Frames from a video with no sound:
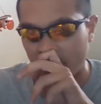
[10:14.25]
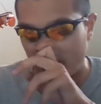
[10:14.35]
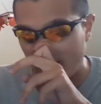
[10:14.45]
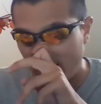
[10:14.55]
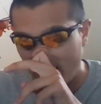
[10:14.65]

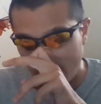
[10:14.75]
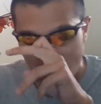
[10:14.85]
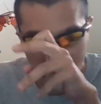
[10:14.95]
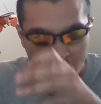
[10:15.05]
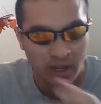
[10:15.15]
Okay.
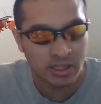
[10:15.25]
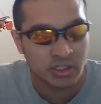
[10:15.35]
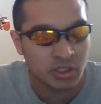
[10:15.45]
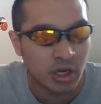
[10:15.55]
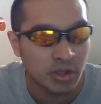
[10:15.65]
Now, I'll
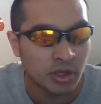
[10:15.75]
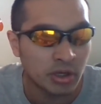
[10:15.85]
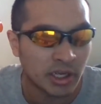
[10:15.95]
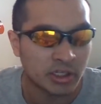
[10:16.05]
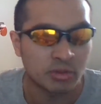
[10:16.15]
let you all
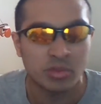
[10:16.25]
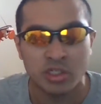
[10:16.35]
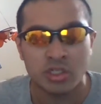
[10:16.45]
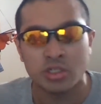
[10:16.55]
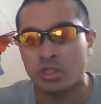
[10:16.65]
know, like, um,
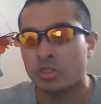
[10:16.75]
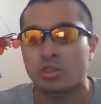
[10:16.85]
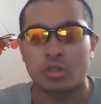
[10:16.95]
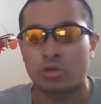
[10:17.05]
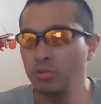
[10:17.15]
this is just
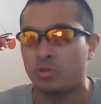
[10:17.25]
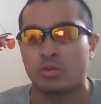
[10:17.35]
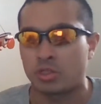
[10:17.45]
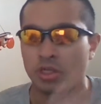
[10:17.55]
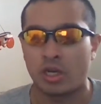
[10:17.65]
a
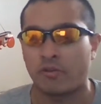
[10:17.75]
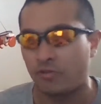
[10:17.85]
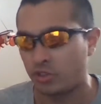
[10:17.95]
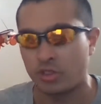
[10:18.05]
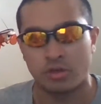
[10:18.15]
tribute song
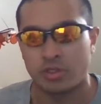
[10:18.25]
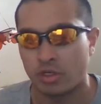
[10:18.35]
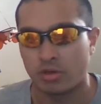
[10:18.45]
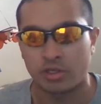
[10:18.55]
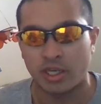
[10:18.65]
for
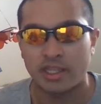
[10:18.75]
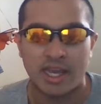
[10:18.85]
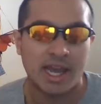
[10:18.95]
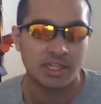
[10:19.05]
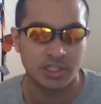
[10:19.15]
JoJo, okay,
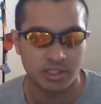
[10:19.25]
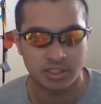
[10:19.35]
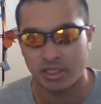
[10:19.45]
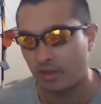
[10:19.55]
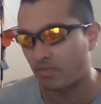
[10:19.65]
that I
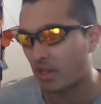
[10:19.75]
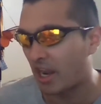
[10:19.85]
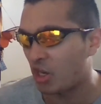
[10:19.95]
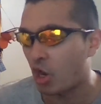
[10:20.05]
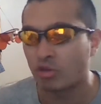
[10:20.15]
just did.
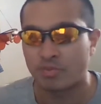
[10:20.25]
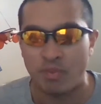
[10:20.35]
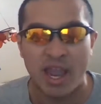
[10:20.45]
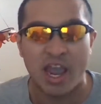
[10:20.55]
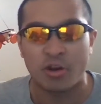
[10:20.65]
I know it's
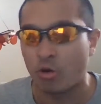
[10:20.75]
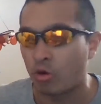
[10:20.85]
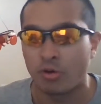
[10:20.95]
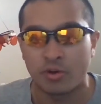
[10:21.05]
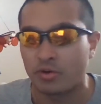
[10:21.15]
bad,
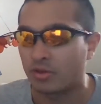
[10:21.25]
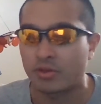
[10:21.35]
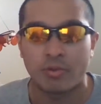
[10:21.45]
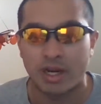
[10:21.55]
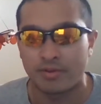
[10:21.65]
horrible,
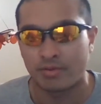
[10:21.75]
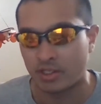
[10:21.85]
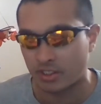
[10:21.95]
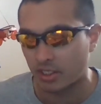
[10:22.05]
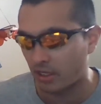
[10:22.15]
whatever you
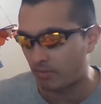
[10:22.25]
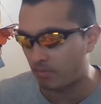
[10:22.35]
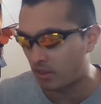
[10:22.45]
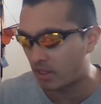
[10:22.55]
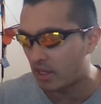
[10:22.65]
want to say,
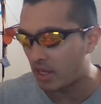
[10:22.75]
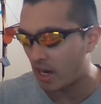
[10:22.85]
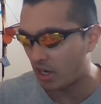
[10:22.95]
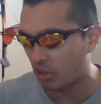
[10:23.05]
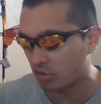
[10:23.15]
but
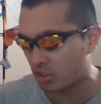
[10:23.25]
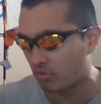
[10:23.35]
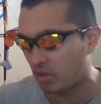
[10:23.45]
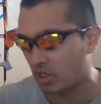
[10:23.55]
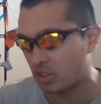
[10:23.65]
I know
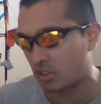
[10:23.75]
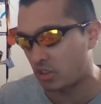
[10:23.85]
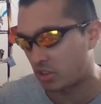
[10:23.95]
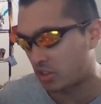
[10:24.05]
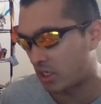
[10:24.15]
some lyrics I
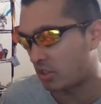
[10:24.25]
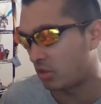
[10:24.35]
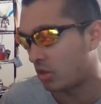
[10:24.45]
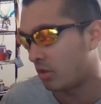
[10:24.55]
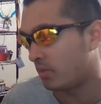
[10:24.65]
just said,
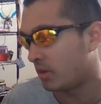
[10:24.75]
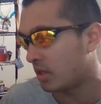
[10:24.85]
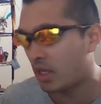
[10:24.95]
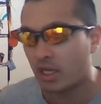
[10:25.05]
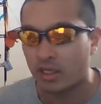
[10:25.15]
you know, but
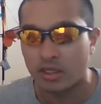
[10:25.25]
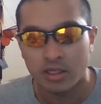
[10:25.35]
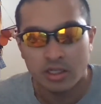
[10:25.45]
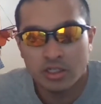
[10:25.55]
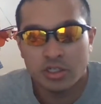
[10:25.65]
hey,
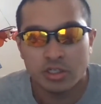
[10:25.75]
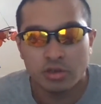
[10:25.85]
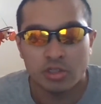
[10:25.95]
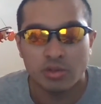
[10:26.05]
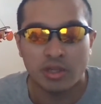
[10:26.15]
it's just a
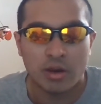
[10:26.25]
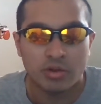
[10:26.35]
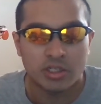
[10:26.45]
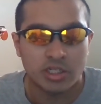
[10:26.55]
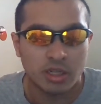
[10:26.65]
little something I
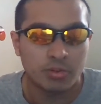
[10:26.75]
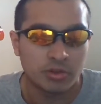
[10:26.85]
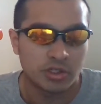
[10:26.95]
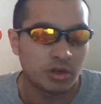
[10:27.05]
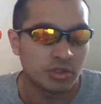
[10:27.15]
want to say
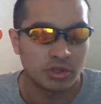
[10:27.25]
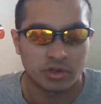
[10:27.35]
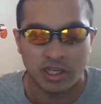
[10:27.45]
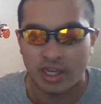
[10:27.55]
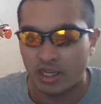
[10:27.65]
for JoJo,
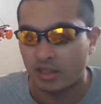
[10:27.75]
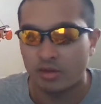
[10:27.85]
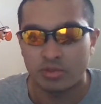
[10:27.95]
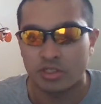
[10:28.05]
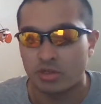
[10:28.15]
okay? I
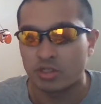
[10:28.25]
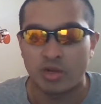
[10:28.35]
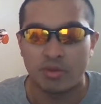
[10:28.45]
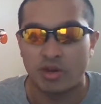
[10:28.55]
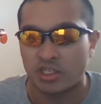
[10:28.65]
love the series
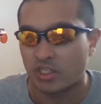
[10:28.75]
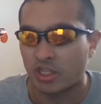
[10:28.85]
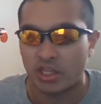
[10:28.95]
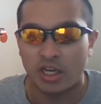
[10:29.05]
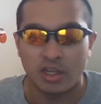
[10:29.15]
very much, and
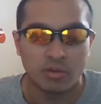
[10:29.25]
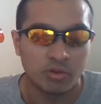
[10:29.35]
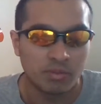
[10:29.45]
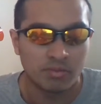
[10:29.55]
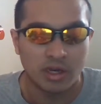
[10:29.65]
I thought it
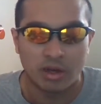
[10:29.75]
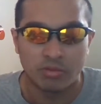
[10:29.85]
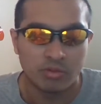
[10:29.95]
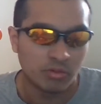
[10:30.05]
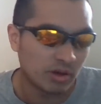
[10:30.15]
wouldn't,
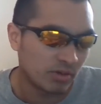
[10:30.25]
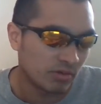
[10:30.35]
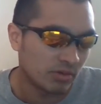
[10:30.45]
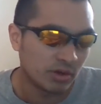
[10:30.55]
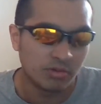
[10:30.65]
uh, it
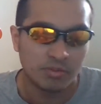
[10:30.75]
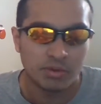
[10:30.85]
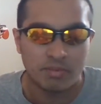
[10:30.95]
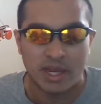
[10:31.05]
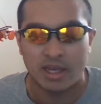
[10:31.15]
wouldn't
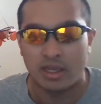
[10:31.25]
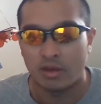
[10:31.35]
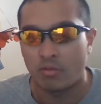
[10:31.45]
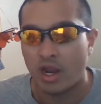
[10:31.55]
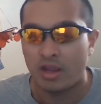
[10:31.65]
be bad,
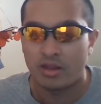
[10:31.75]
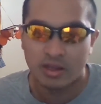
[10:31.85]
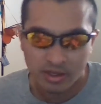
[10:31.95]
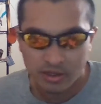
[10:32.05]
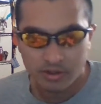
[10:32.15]
why,
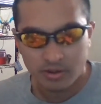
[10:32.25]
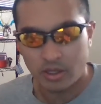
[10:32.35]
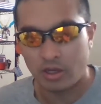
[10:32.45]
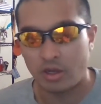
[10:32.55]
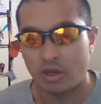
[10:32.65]

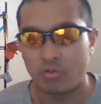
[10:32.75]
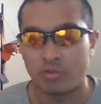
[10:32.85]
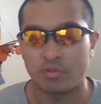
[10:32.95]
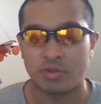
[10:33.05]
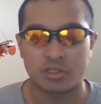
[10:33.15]
it
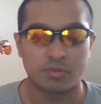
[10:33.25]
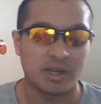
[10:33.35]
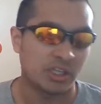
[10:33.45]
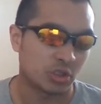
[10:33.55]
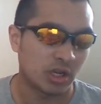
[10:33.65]
wouldn't be so
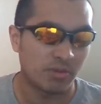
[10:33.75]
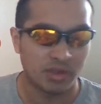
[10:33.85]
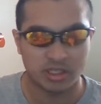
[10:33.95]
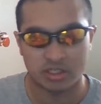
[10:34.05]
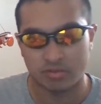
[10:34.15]
bad to try to
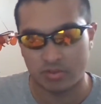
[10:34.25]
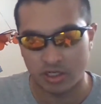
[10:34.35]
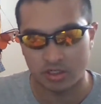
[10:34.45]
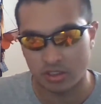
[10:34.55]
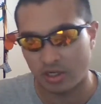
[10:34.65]
make some
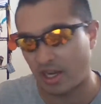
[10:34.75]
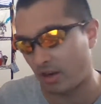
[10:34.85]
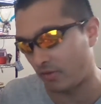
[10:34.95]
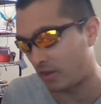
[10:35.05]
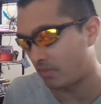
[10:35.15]
kind of song out
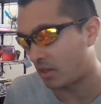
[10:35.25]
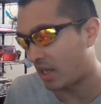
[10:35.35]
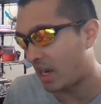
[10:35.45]
of it.